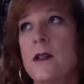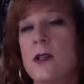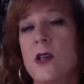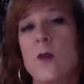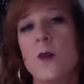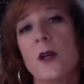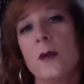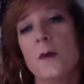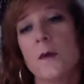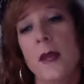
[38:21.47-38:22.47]

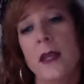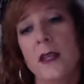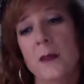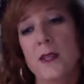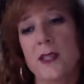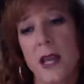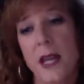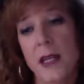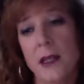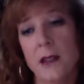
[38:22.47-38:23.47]
someone making the
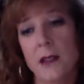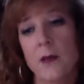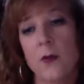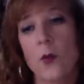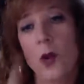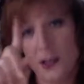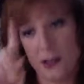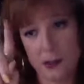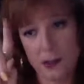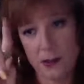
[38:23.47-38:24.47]
mistake
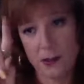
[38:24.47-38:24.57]
once.